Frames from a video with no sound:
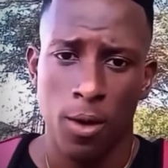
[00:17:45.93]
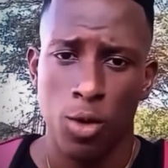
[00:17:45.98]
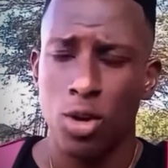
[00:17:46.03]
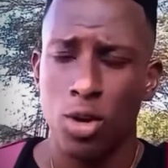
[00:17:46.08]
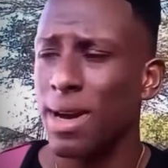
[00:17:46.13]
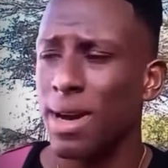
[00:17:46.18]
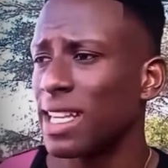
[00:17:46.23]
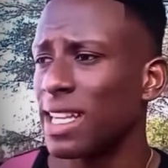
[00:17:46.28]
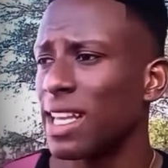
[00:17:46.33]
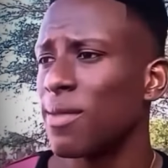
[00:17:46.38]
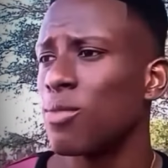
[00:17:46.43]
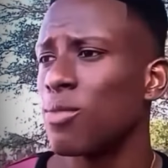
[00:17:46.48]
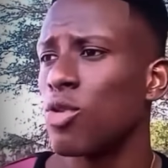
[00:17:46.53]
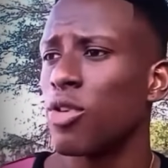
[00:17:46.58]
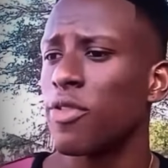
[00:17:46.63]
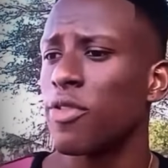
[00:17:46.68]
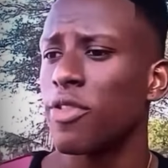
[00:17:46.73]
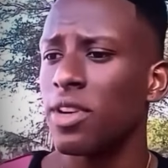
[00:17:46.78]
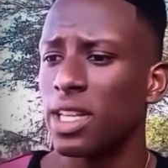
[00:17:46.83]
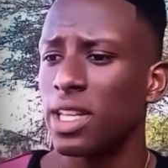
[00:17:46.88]
When you might have
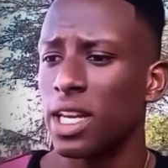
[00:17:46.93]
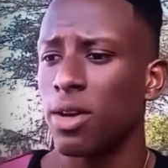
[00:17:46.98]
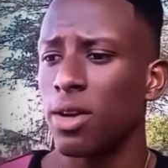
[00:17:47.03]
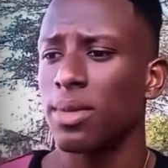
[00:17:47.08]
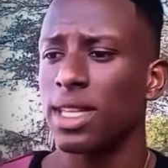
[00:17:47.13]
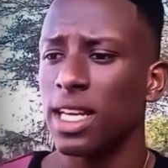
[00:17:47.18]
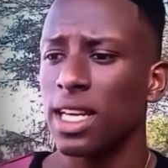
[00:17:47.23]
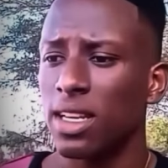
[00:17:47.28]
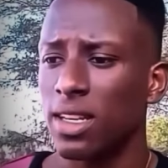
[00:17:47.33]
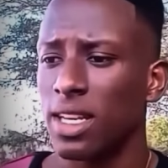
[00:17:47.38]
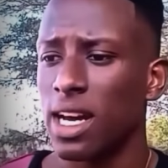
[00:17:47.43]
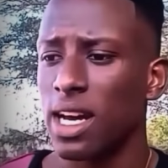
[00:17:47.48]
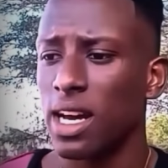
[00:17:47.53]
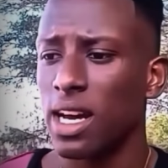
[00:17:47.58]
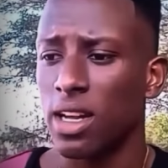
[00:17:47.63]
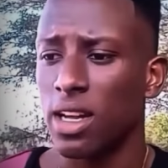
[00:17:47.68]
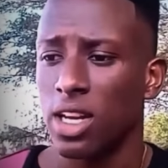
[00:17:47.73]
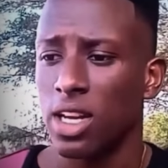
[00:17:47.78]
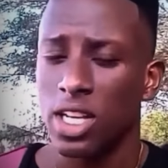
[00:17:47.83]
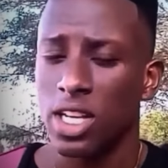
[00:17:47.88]
more free time, I'm telling you,
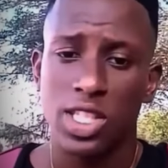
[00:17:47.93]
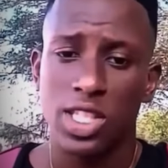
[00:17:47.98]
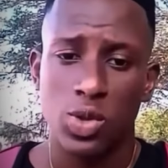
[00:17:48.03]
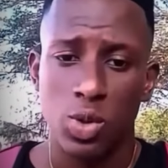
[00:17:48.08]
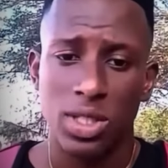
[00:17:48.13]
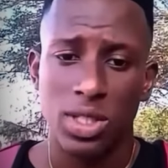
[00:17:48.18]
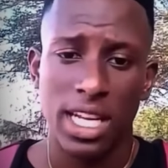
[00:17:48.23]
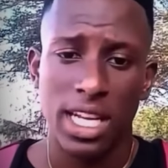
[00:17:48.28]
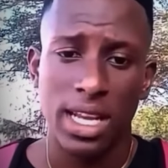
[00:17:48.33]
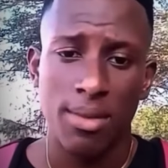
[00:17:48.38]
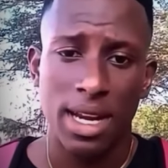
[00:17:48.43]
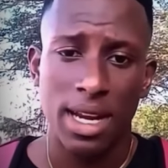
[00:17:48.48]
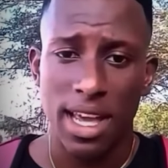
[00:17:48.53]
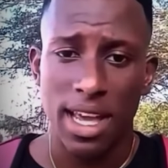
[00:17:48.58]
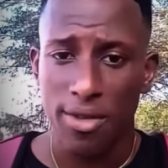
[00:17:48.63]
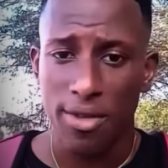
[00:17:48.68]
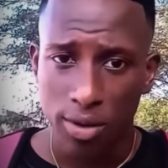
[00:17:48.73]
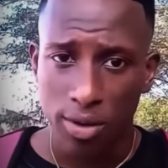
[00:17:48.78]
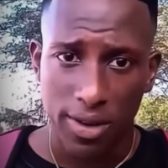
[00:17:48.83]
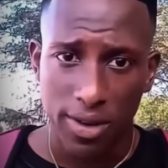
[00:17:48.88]
dog. The soldier, them
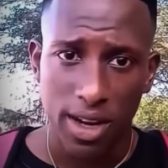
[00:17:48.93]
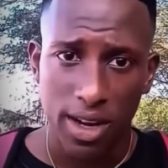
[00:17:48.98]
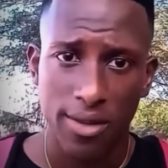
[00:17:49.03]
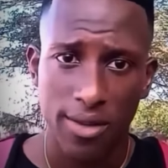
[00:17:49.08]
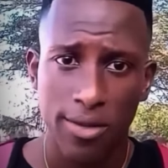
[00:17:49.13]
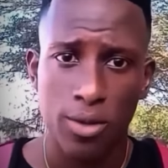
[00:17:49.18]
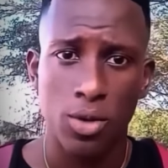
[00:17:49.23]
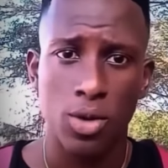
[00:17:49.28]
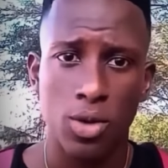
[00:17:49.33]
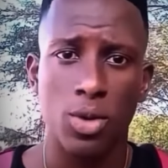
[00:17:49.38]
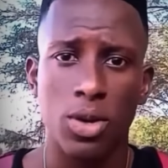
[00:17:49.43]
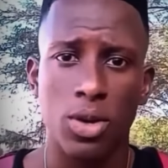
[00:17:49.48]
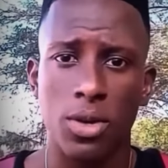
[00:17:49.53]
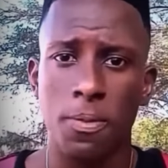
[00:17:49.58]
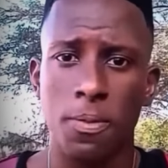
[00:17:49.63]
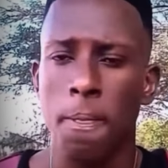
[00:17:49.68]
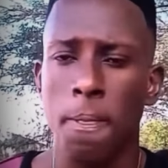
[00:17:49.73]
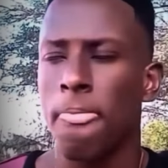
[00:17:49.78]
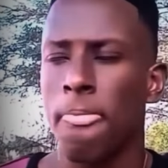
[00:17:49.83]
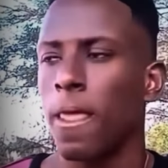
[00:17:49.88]
life rougher than phone
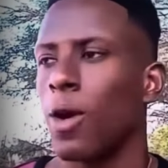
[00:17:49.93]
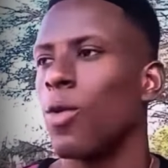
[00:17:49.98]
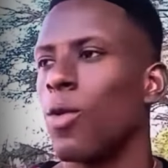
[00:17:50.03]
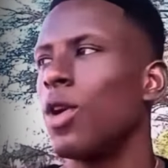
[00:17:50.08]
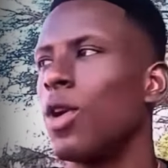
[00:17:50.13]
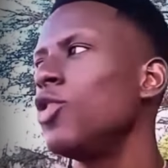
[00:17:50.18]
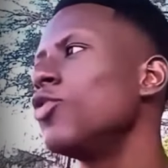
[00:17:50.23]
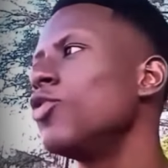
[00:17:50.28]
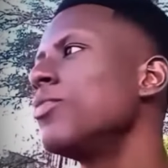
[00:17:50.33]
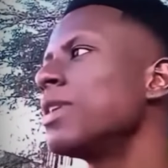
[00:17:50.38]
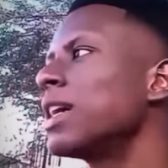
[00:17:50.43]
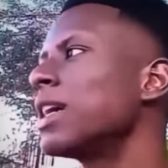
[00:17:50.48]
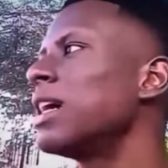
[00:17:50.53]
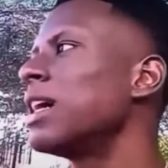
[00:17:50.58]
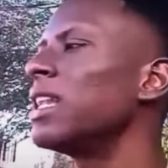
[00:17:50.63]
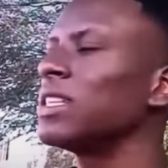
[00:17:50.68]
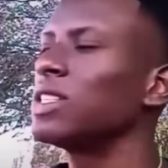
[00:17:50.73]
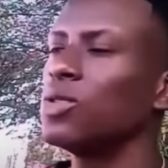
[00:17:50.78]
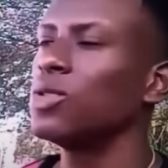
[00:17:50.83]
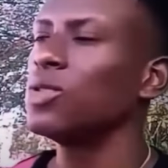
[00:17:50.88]
on. When you make
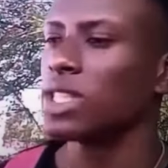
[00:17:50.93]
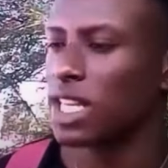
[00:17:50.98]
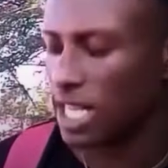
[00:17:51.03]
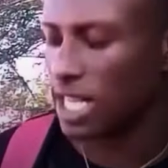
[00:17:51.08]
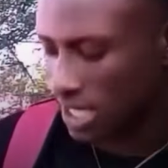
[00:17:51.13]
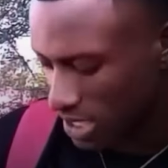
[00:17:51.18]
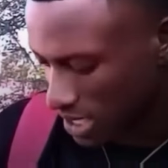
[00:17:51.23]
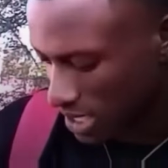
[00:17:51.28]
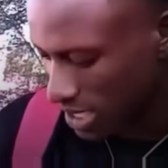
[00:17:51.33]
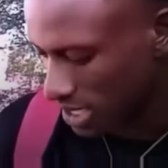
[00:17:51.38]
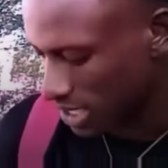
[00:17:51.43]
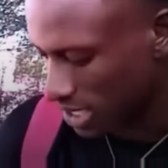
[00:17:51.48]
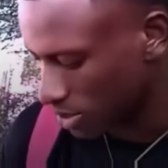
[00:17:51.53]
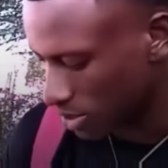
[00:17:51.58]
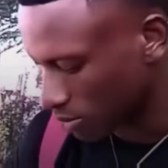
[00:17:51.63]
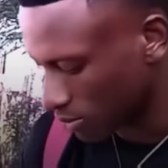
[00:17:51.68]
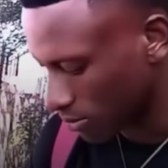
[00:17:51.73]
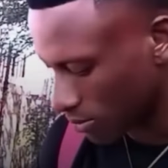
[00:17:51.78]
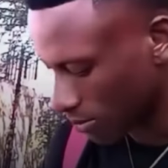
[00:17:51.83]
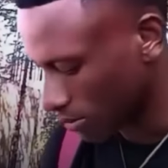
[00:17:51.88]
all a soldier get charged, you
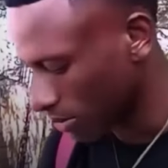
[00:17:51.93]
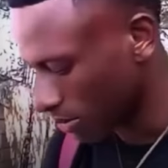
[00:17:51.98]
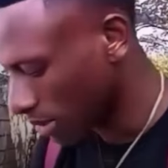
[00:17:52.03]
know,